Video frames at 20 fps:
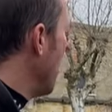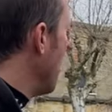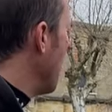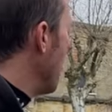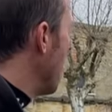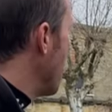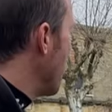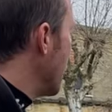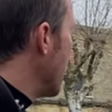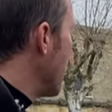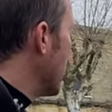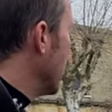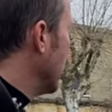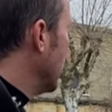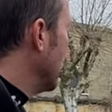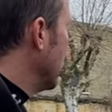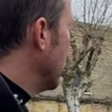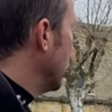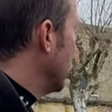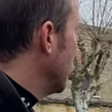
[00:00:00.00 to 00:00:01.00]
No.
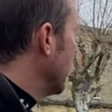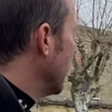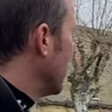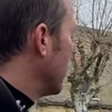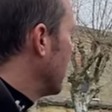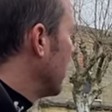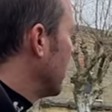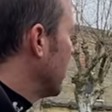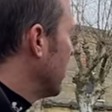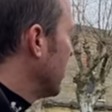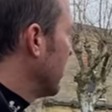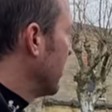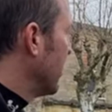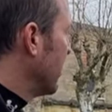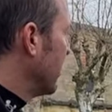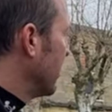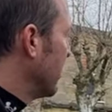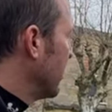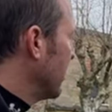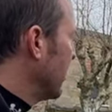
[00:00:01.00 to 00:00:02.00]
So the next
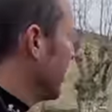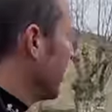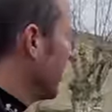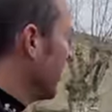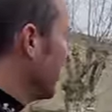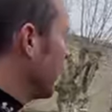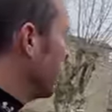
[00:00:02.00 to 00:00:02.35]
stage will be